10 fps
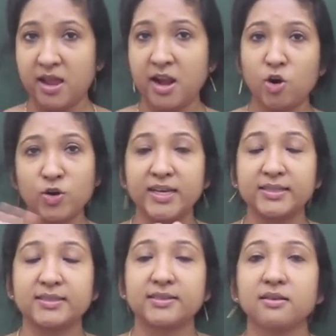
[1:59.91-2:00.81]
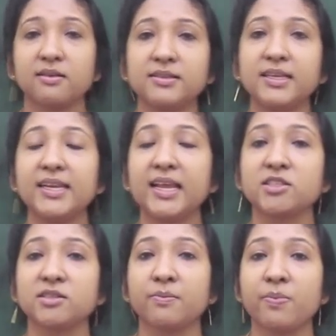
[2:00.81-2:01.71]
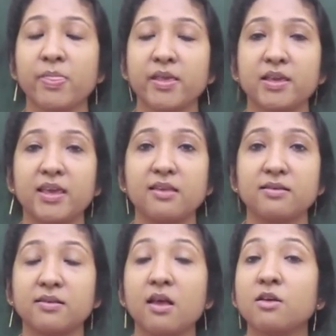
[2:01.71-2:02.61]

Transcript: around us, isn't it? Yes.